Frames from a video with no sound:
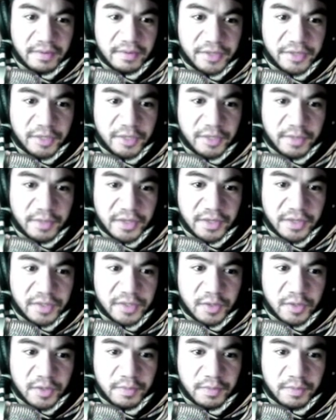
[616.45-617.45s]
shall be
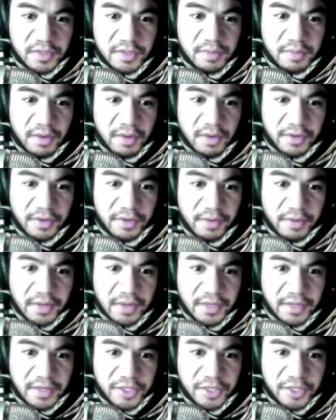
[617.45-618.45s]
consumed, small and great
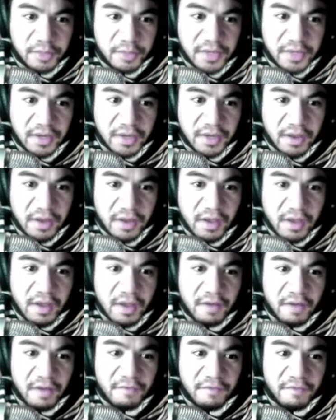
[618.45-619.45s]
they shall be,
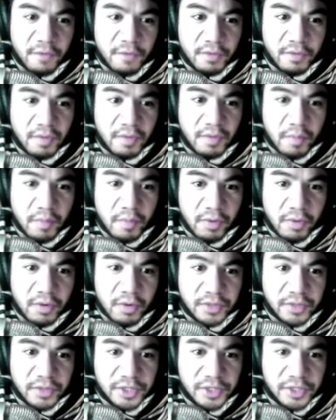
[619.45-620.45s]
for a
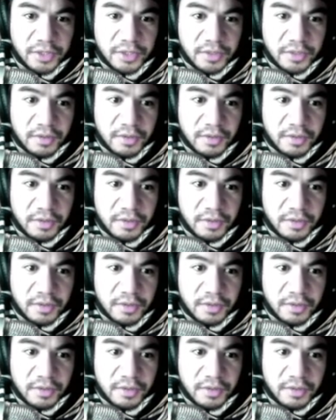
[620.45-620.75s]
reproach,